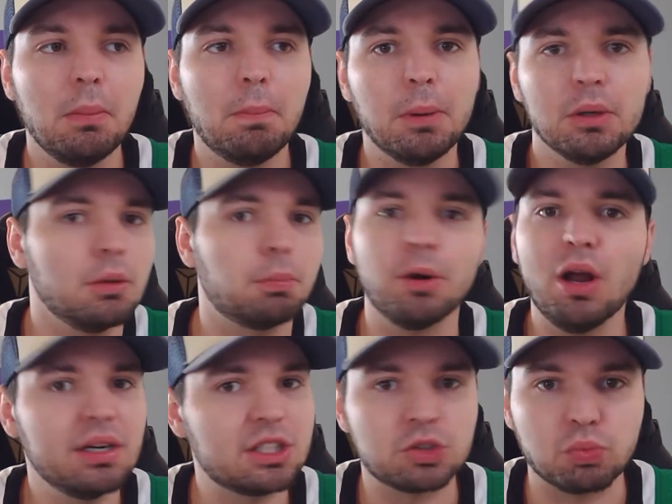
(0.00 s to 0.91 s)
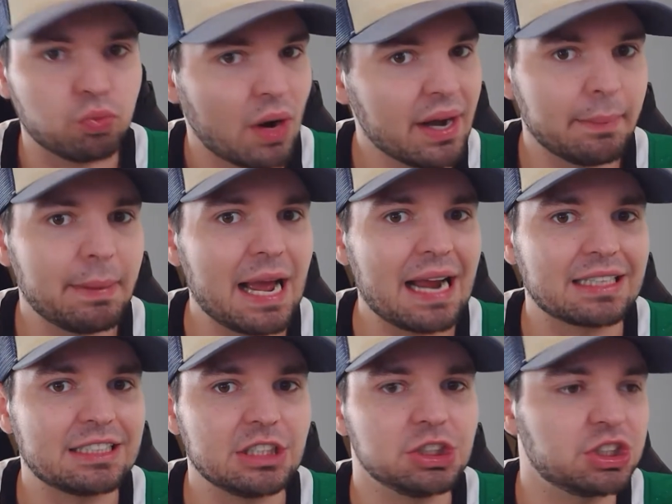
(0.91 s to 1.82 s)
But LeBron is right back
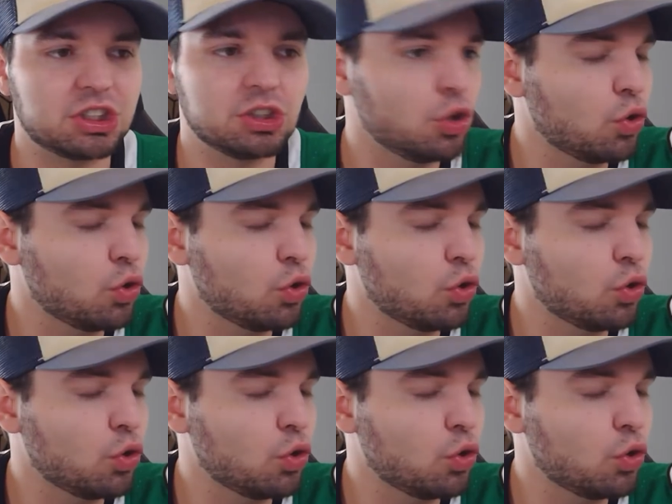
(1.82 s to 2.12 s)
to just